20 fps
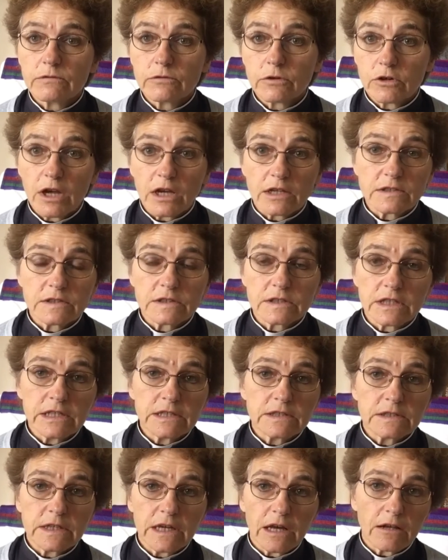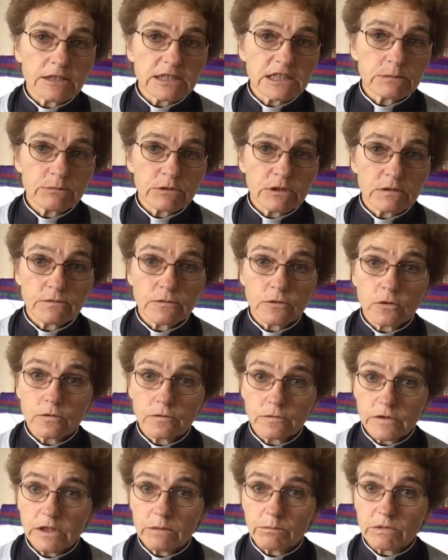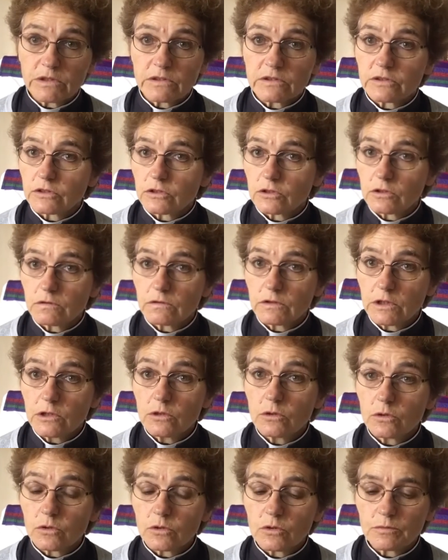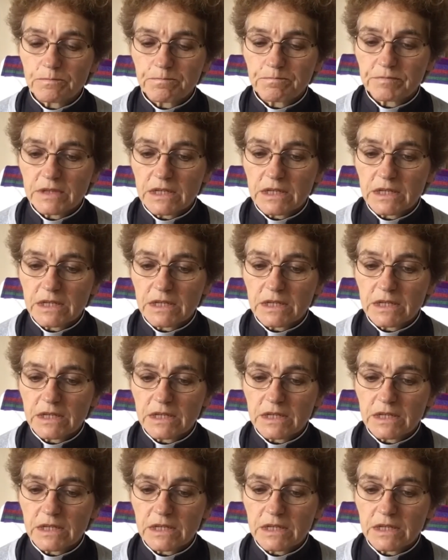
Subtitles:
for us is the ultimate fulfillment of the law,